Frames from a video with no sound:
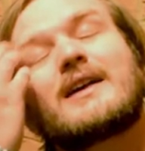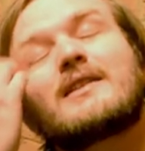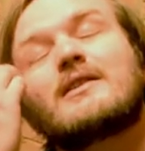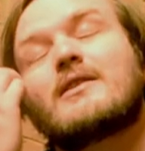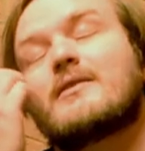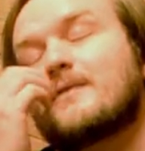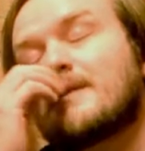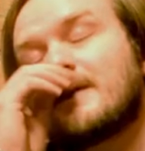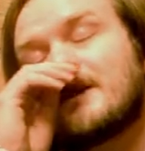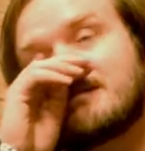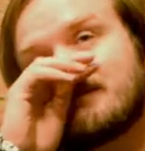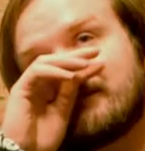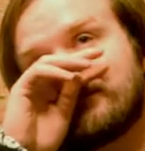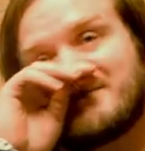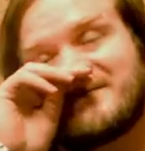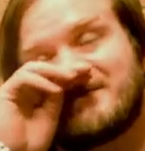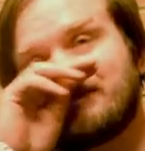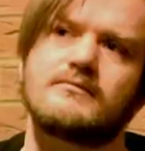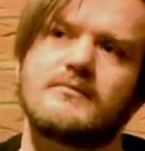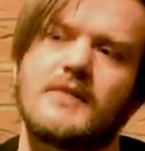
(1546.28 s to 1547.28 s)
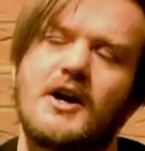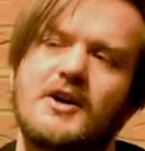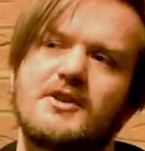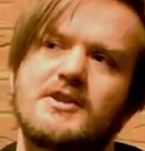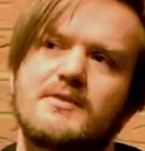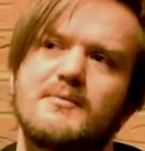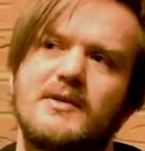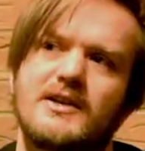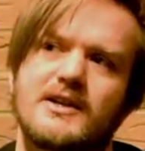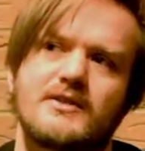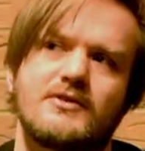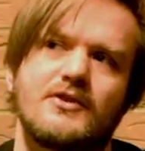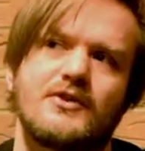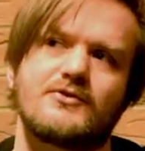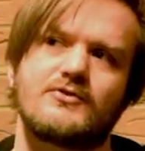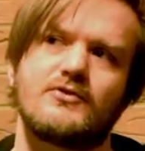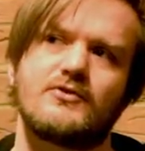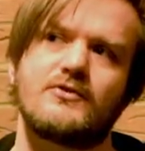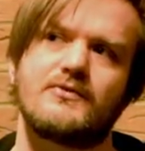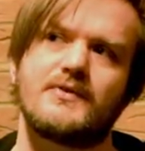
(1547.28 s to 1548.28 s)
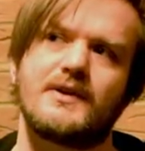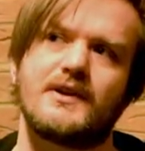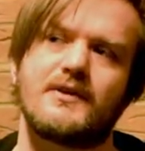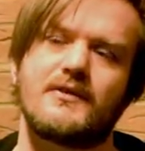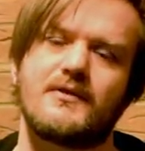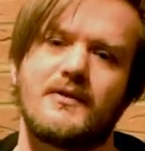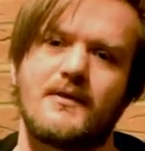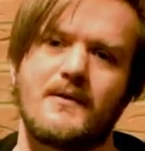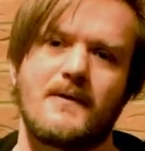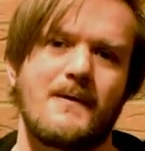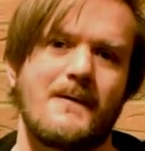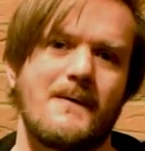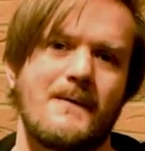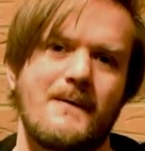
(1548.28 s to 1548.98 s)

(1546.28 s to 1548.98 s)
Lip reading: I'd love that. I should make an outro video.